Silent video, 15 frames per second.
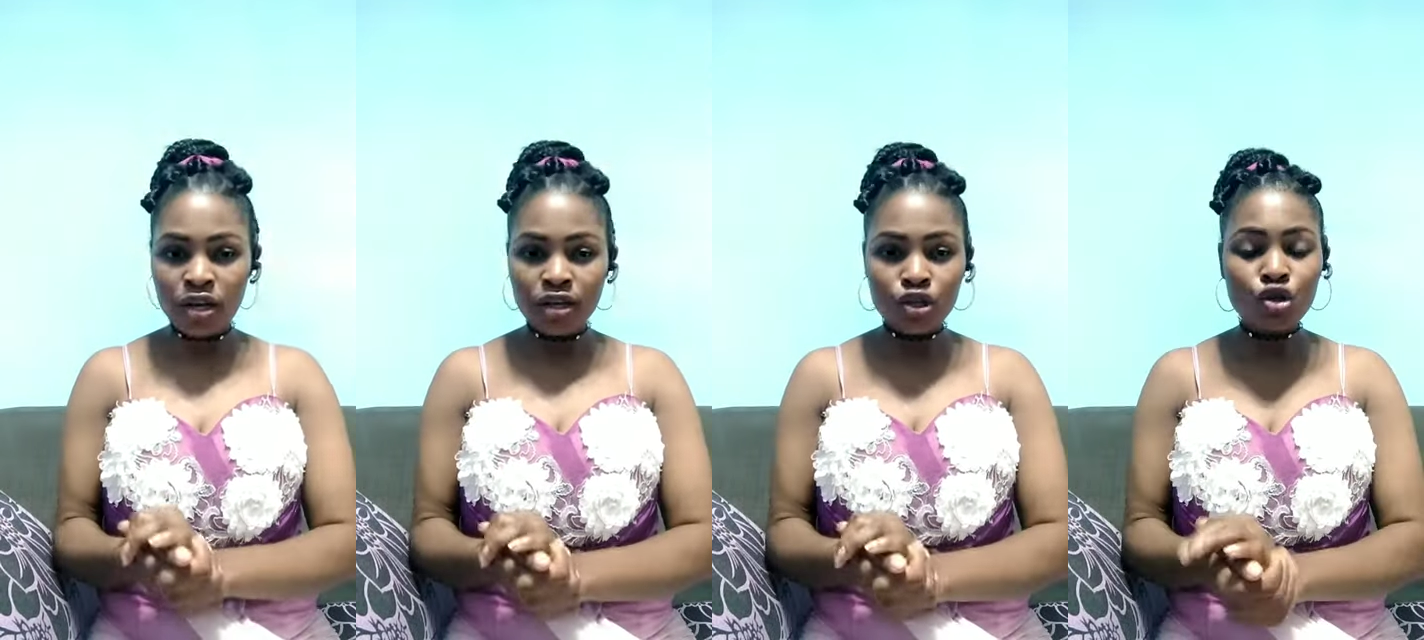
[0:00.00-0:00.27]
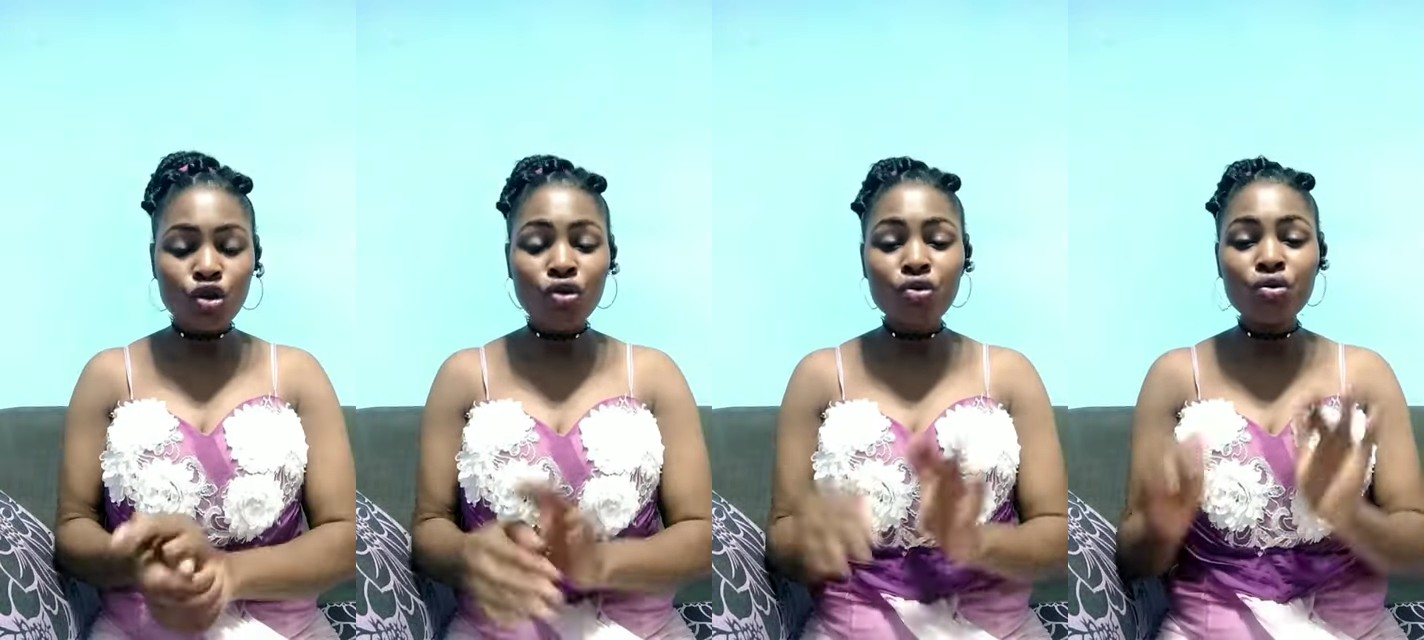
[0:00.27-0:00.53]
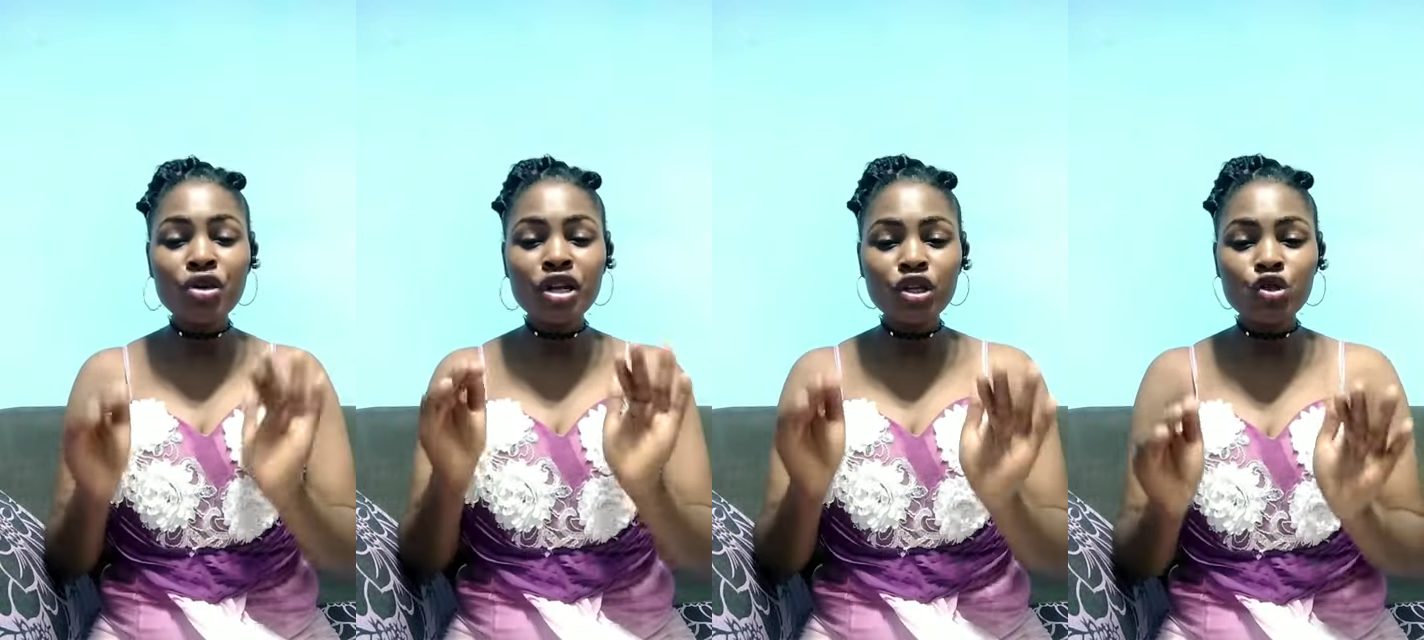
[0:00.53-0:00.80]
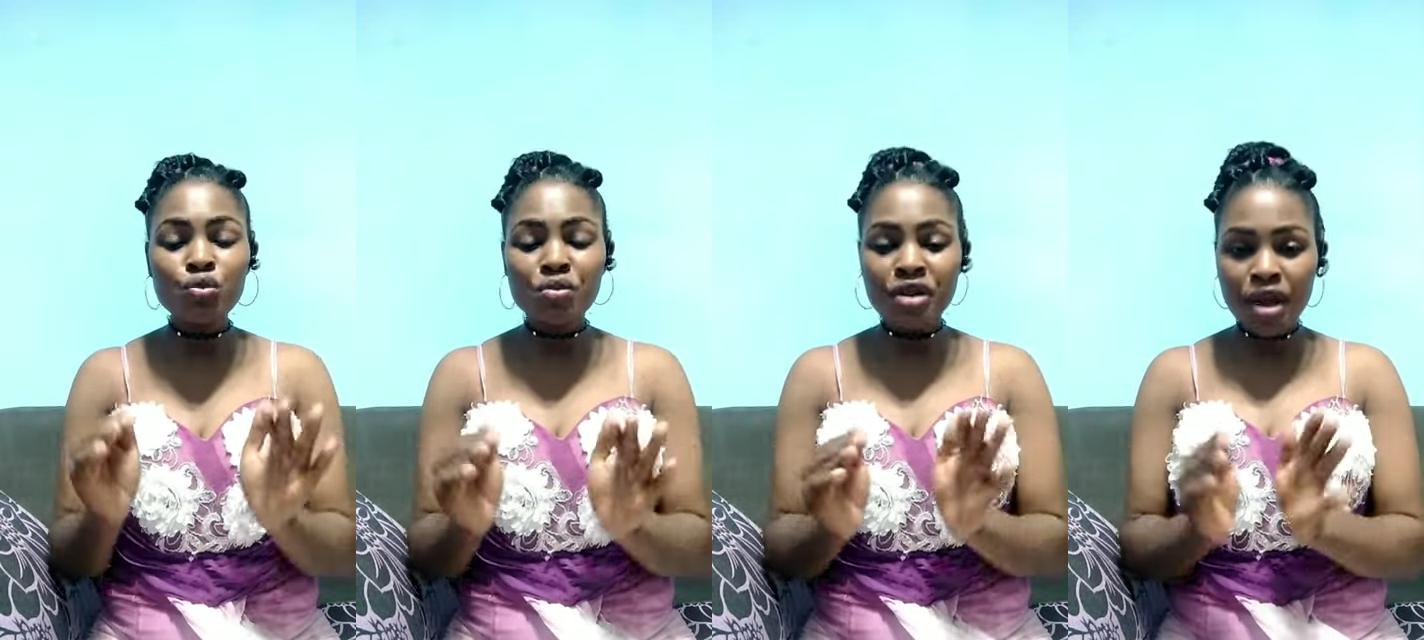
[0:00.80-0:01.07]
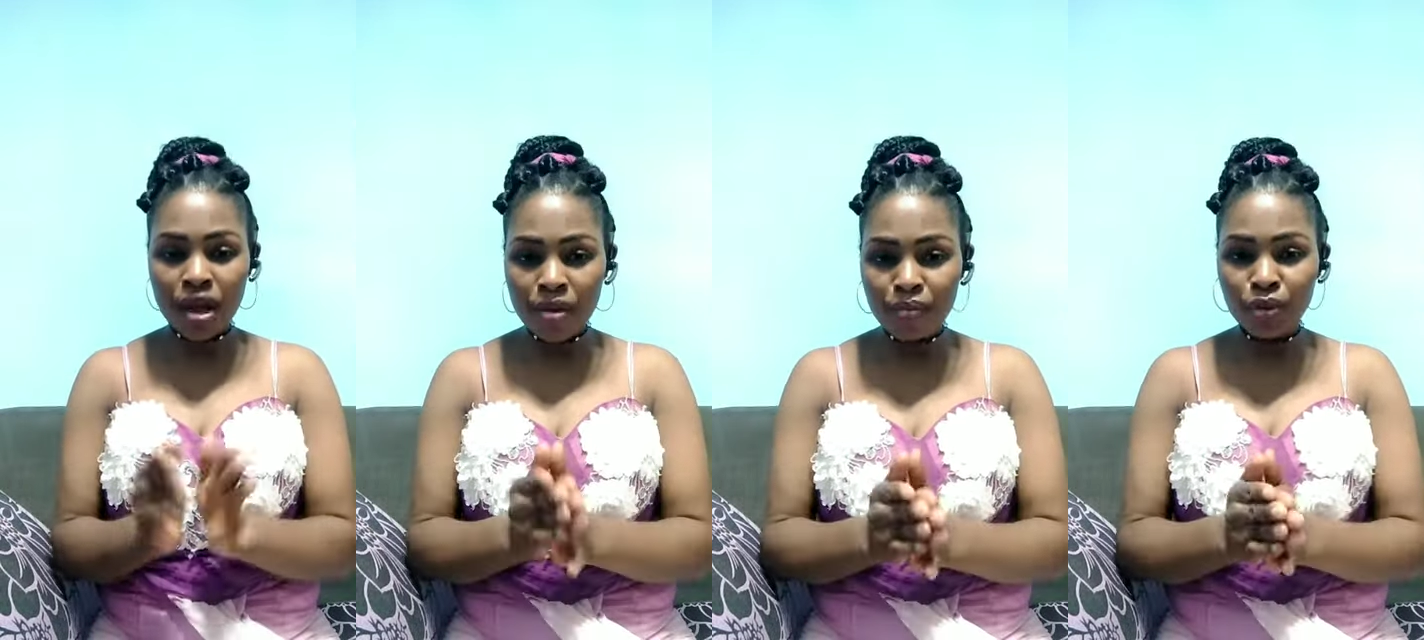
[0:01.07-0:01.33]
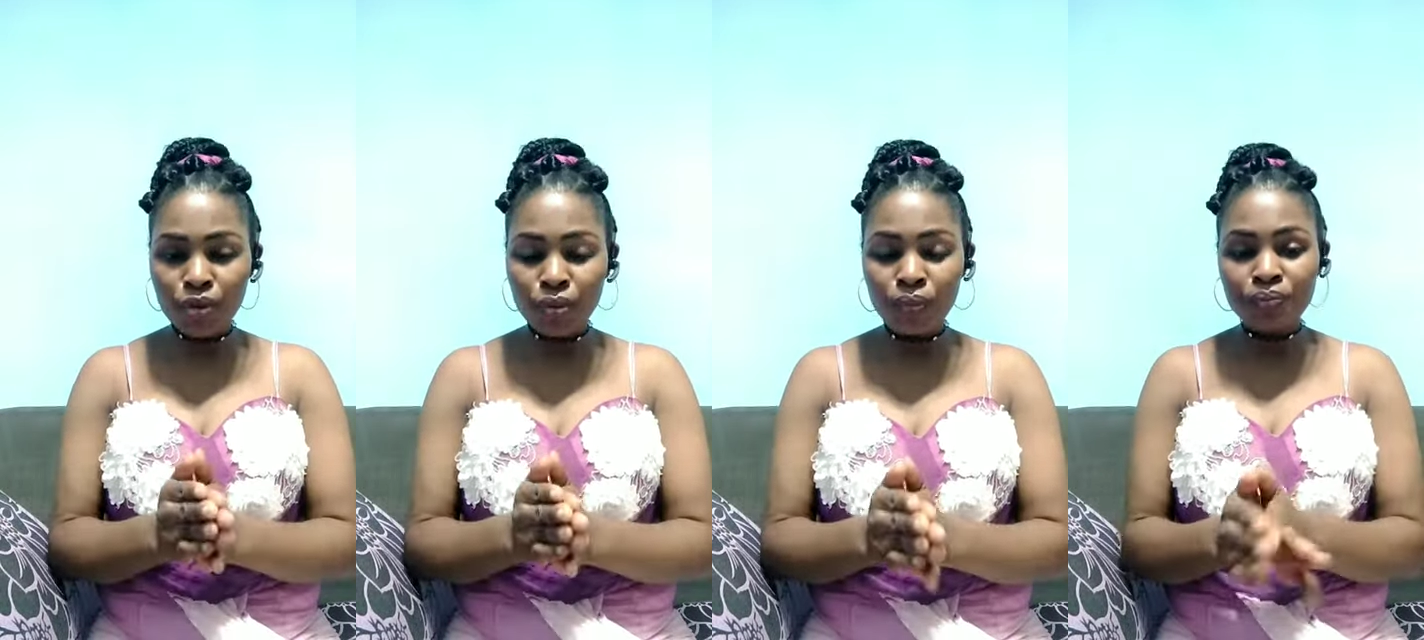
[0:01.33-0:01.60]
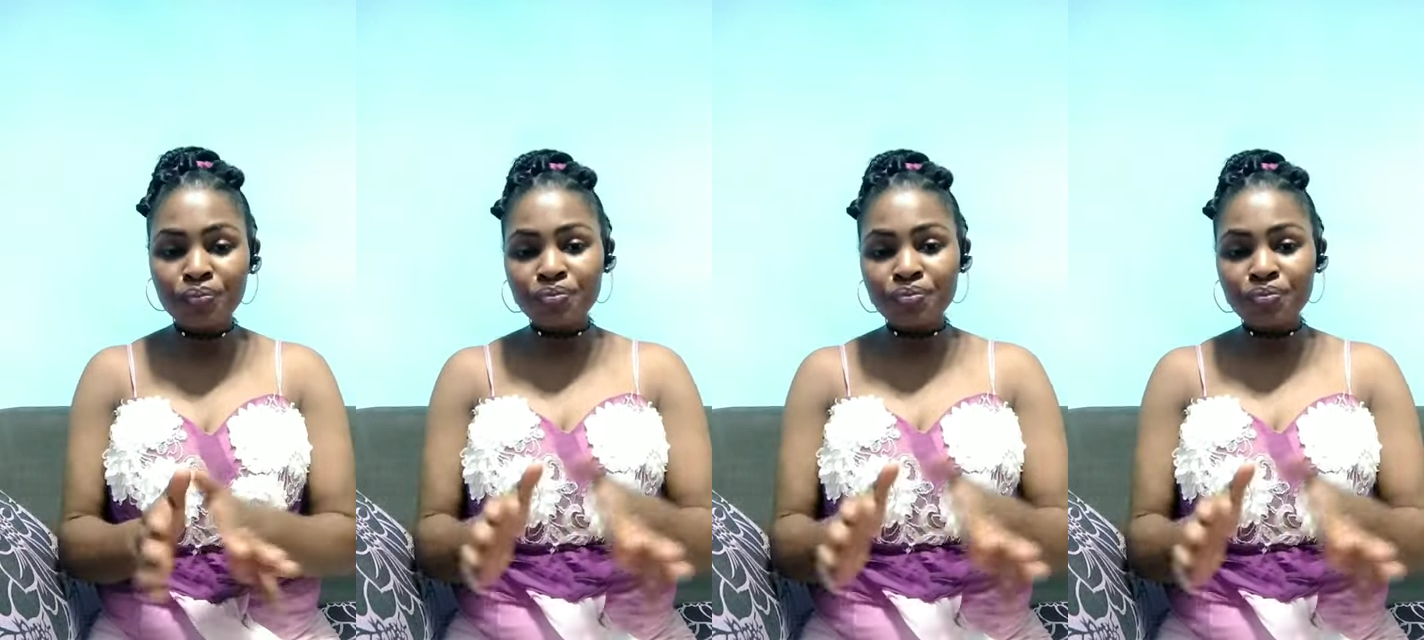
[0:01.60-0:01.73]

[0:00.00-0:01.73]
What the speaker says: So you need to be able